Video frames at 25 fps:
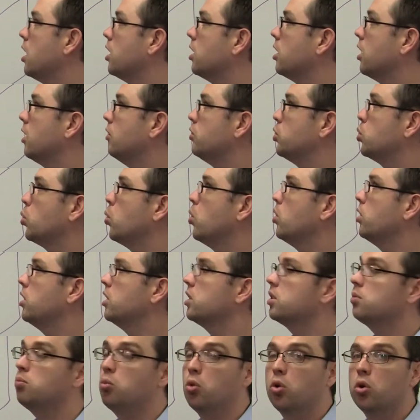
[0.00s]
that I've drawn
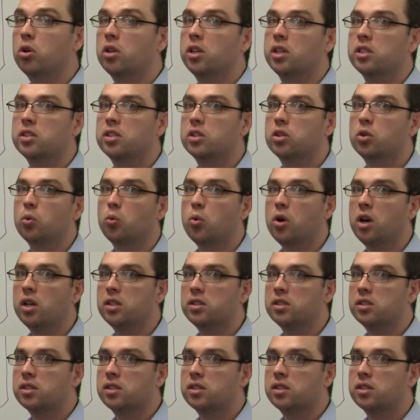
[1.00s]
this more or less at the right